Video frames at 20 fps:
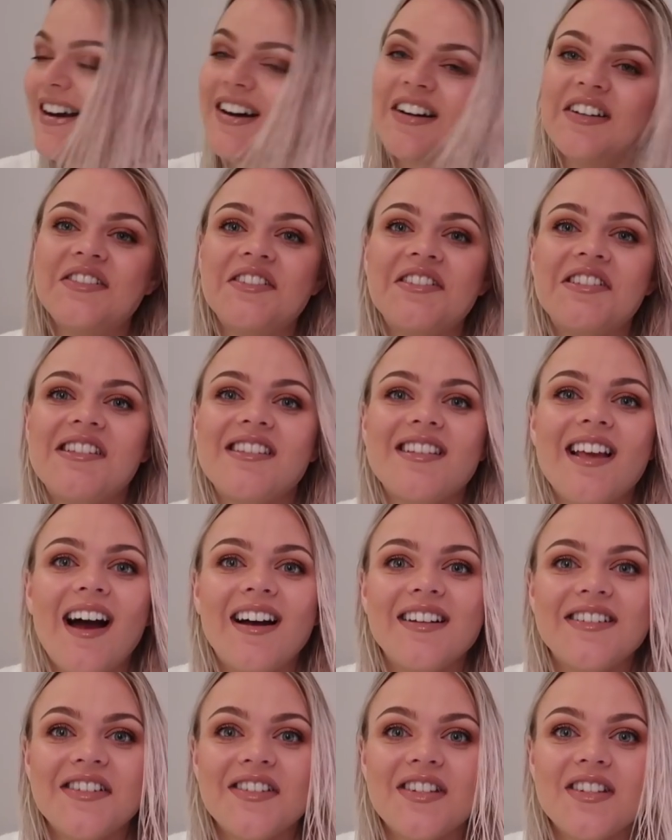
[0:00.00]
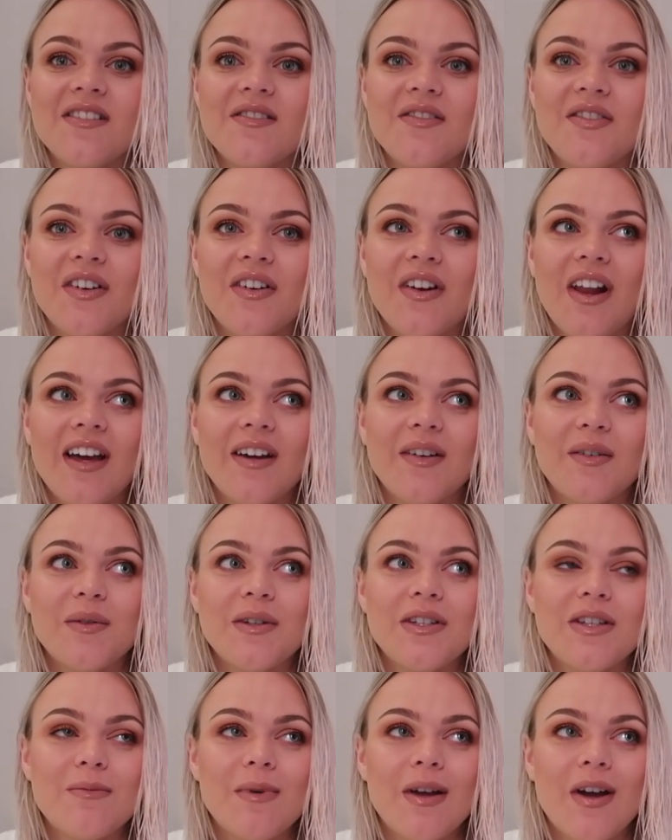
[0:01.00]
It just doesn't feel like we
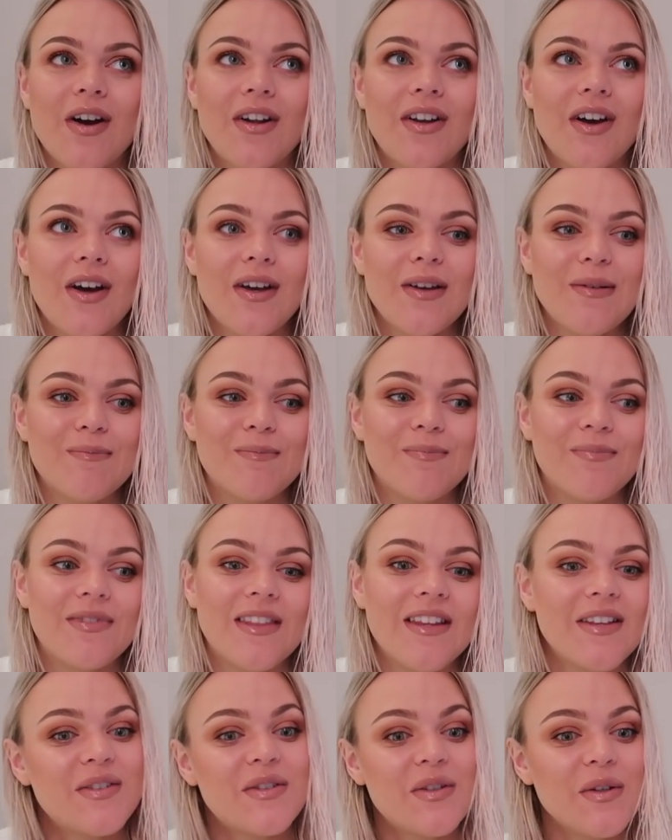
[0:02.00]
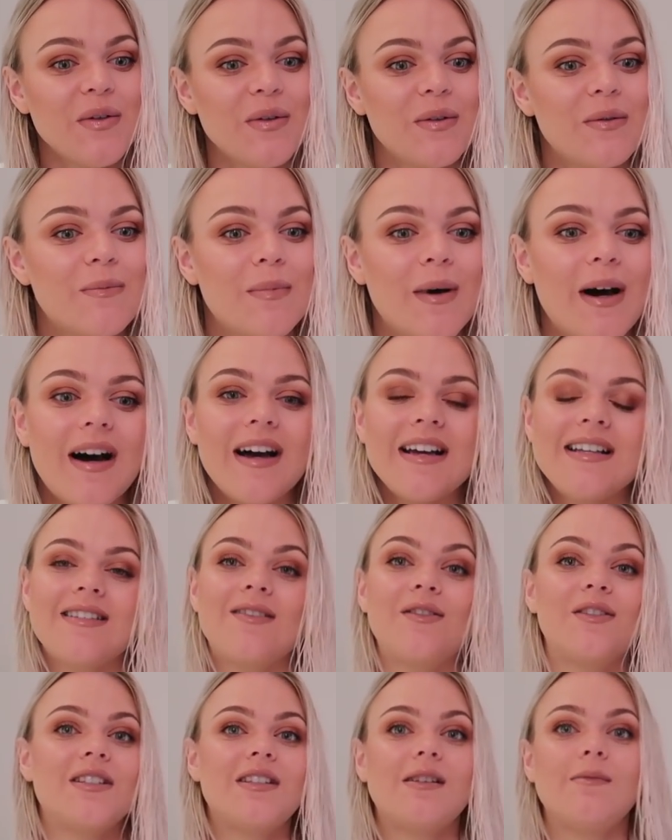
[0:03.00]
should be going home this soon, but it's
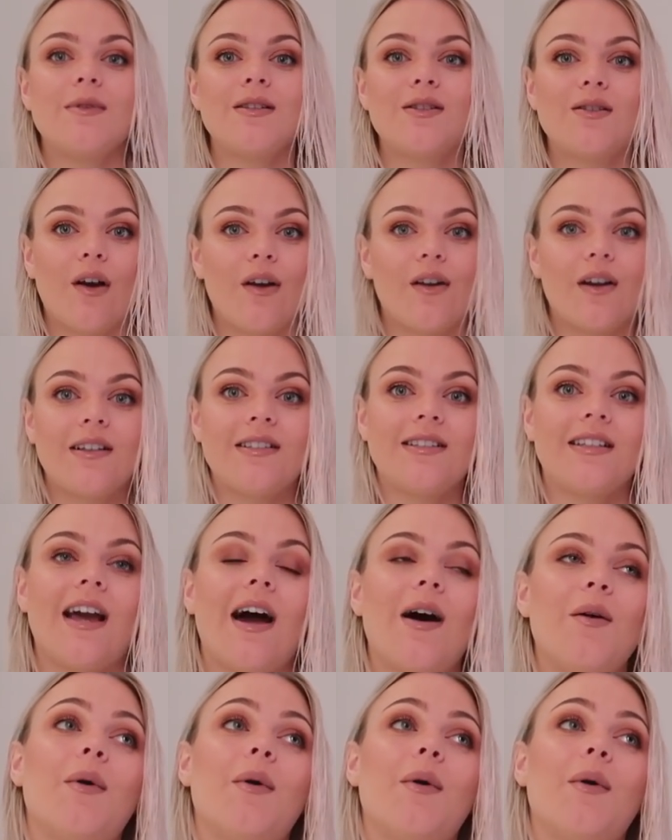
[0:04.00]
honestly been so nice to get